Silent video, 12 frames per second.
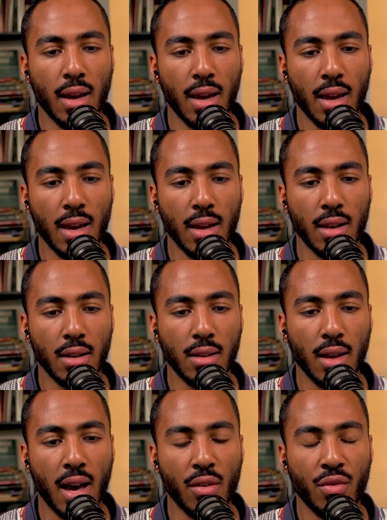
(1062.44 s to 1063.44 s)
And
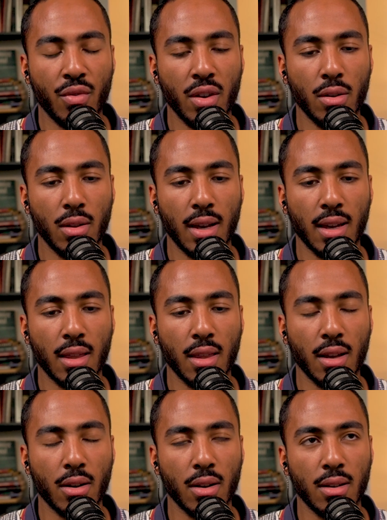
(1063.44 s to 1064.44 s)
I feel like
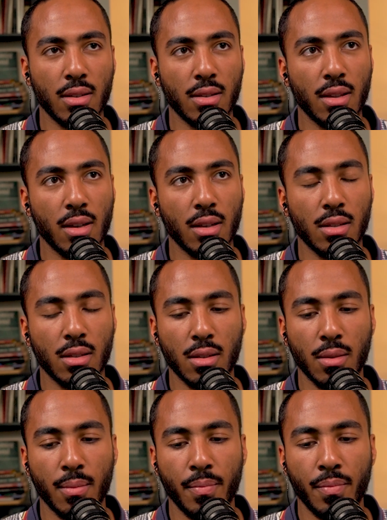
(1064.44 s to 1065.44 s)
there is
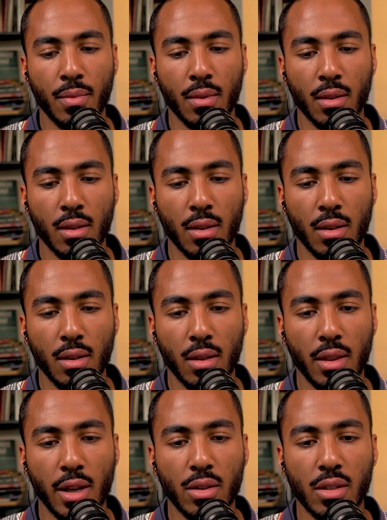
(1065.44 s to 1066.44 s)
this,
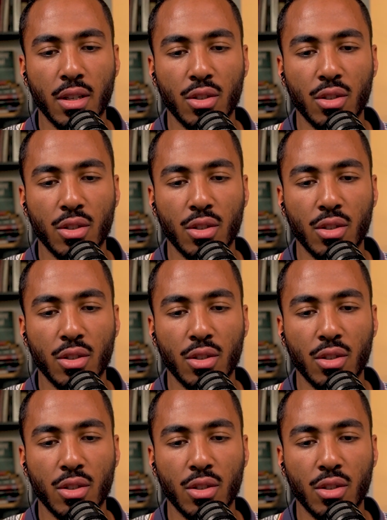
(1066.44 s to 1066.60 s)
there